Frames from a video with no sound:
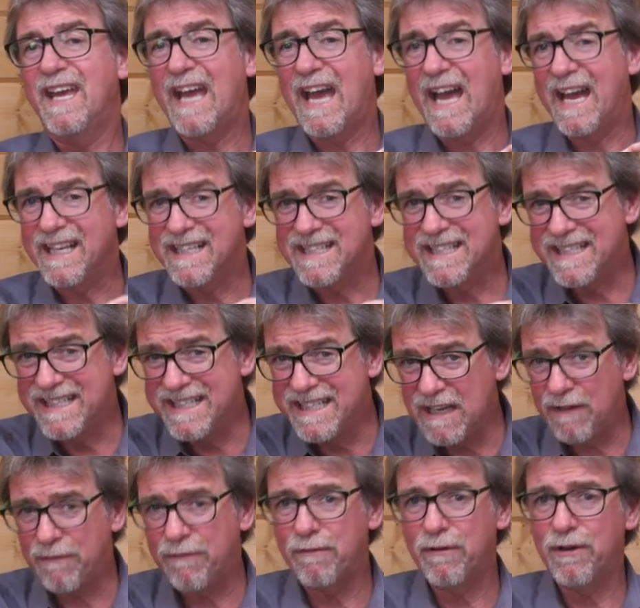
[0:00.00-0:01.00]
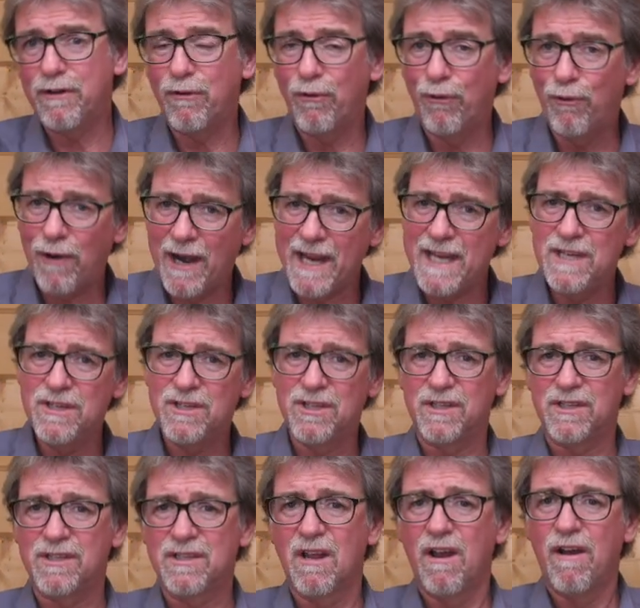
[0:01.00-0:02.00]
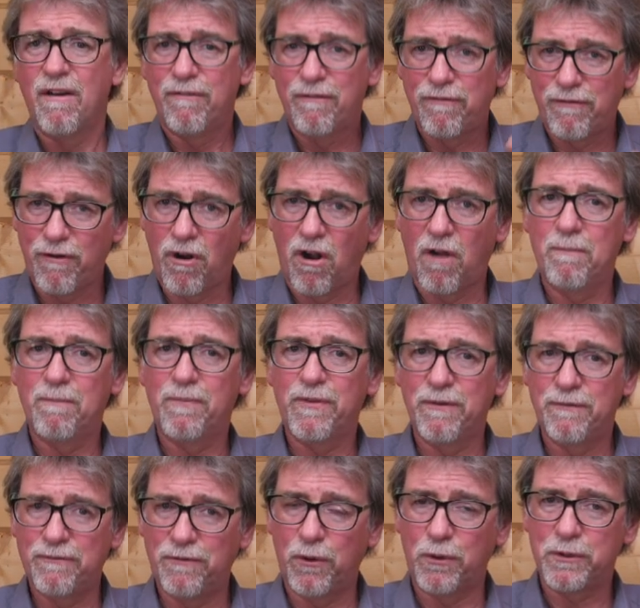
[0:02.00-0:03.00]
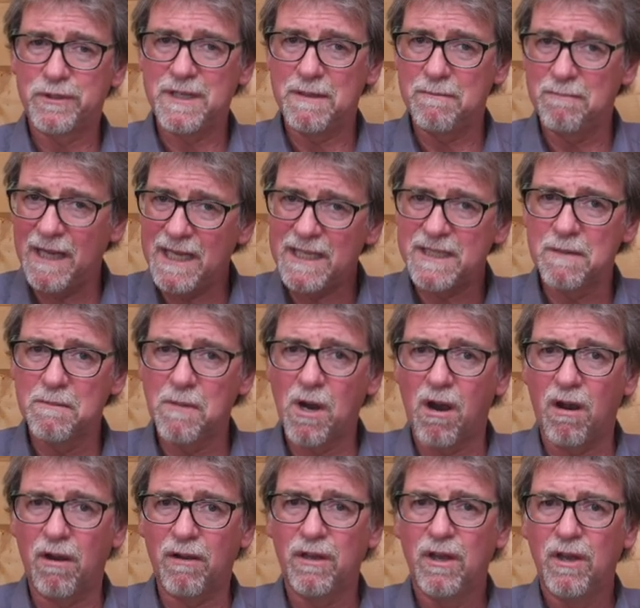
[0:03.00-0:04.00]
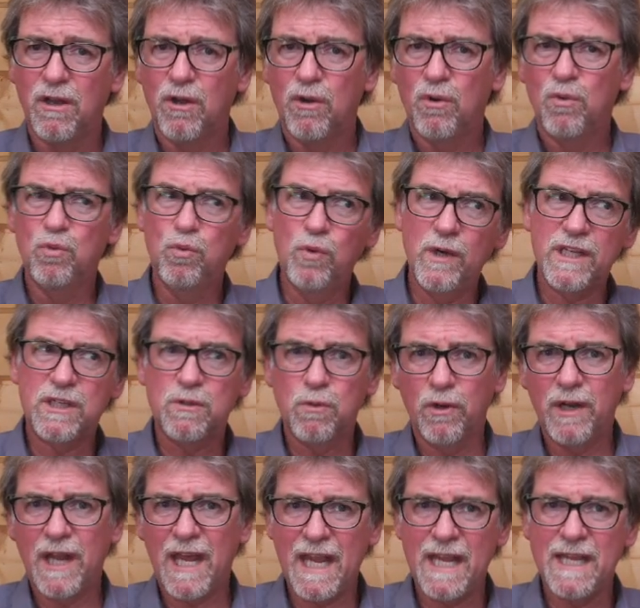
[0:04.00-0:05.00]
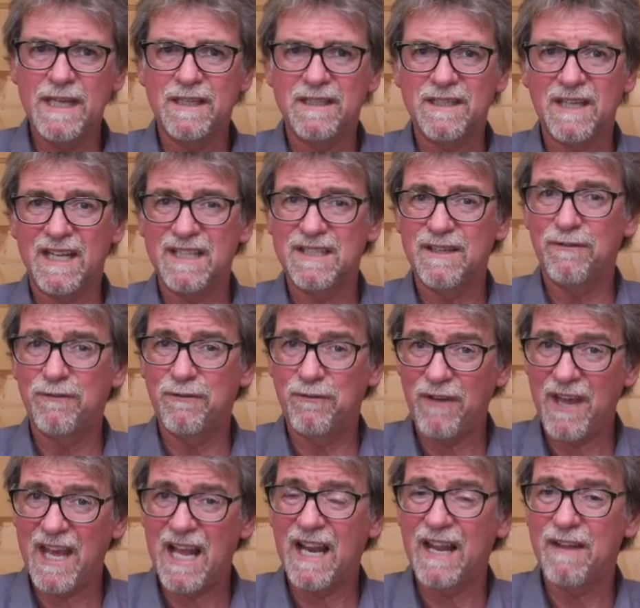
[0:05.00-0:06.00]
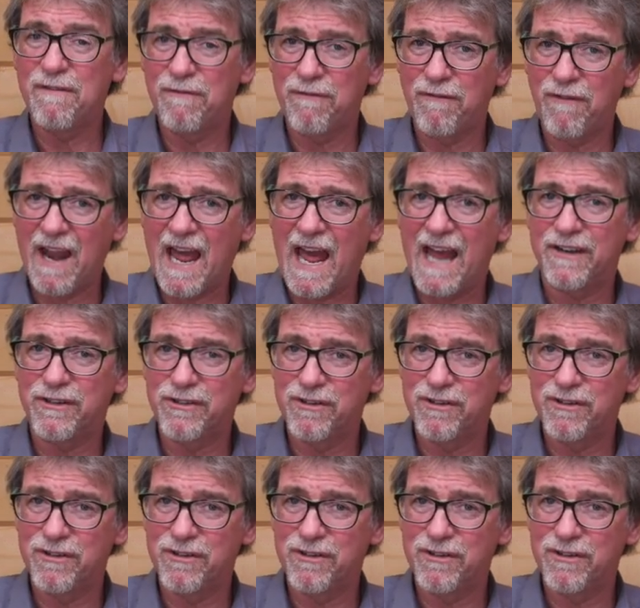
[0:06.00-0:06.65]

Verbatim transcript: at different ranges from the 40 metre mark, which would hint at a fairly flat